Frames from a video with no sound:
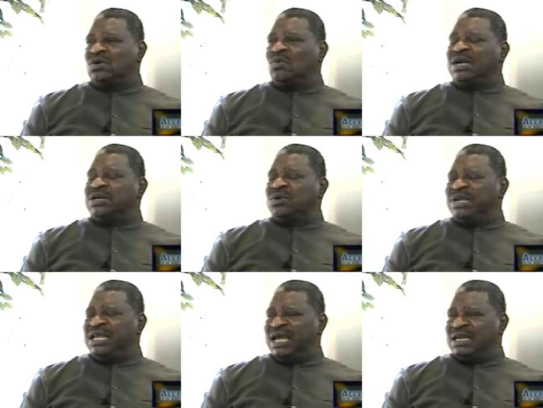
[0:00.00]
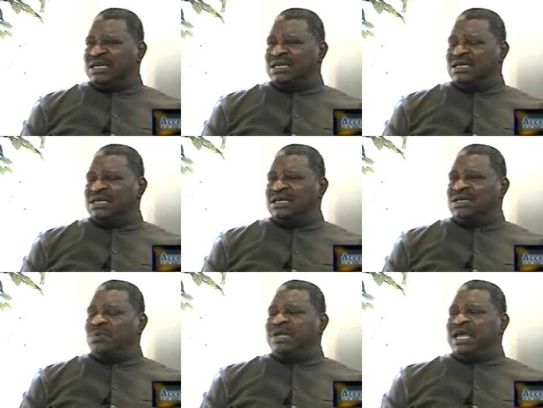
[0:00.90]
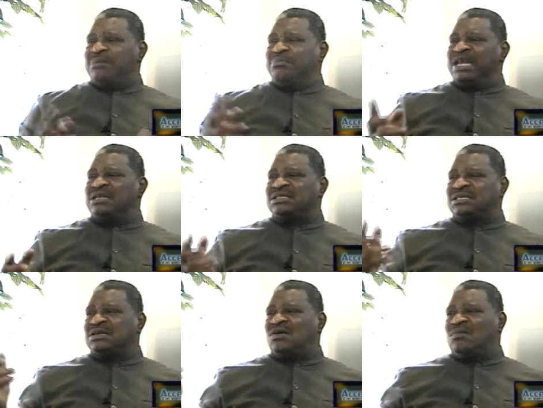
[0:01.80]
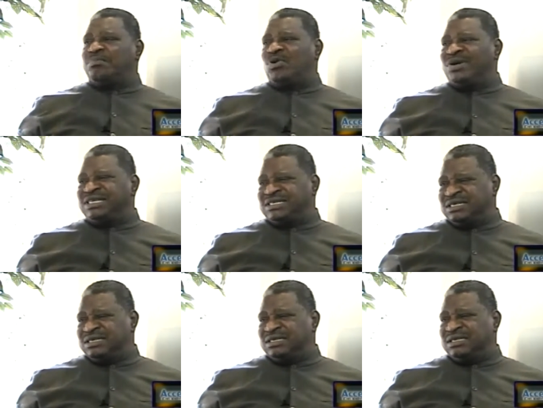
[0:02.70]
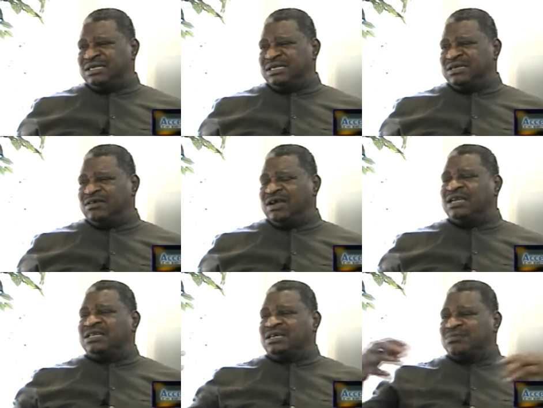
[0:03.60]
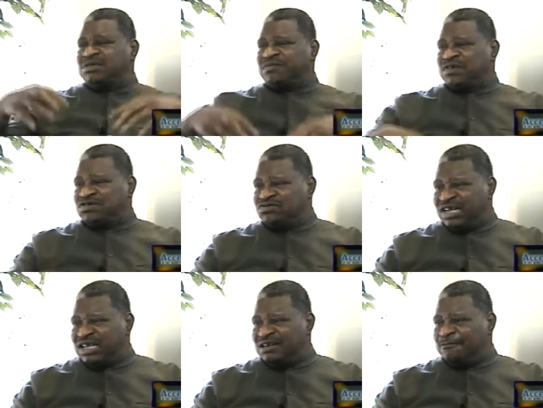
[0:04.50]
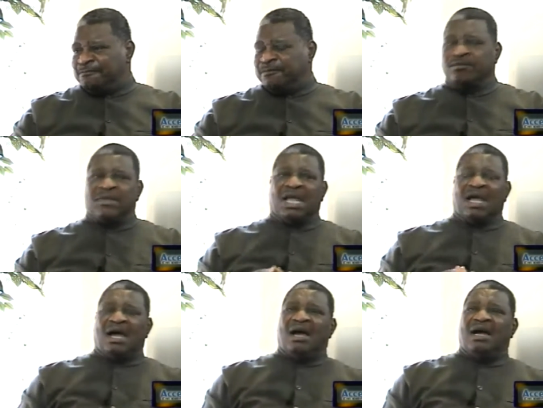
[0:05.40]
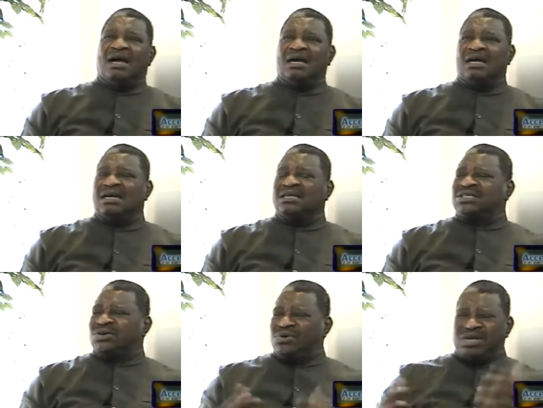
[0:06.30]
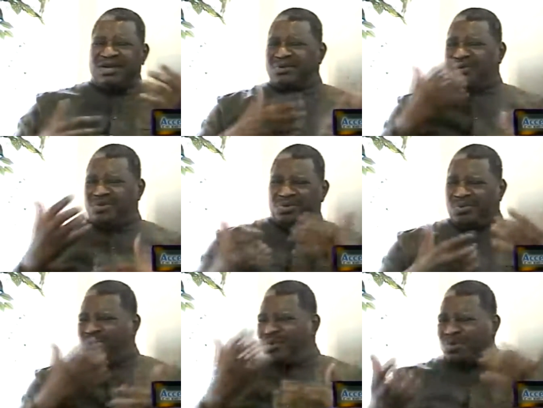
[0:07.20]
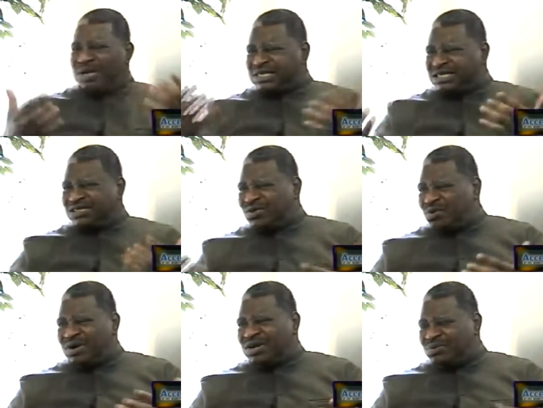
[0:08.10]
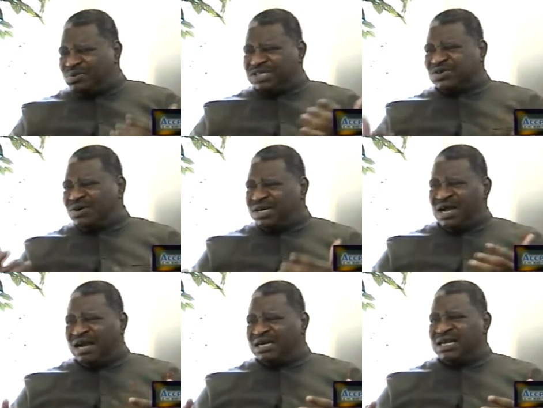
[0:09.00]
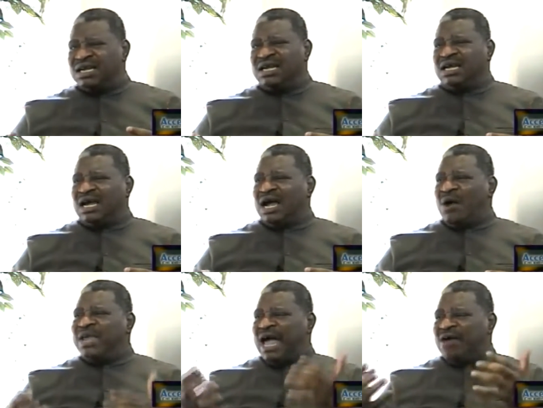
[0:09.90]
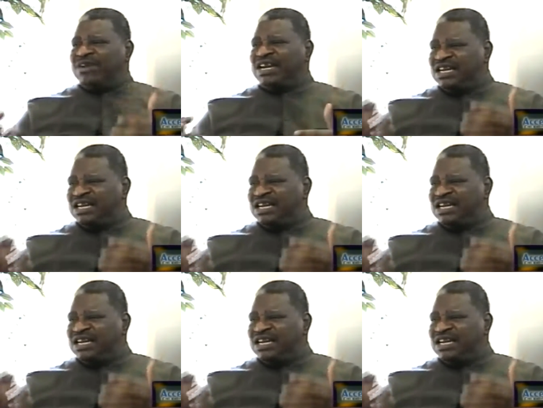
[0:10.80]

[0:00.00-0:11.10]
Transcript: what do we get? Do we get medicine or poison mm. in terms of the curriculum? Mm. Uh, so you know what is all what's going on? And you're saying are we having a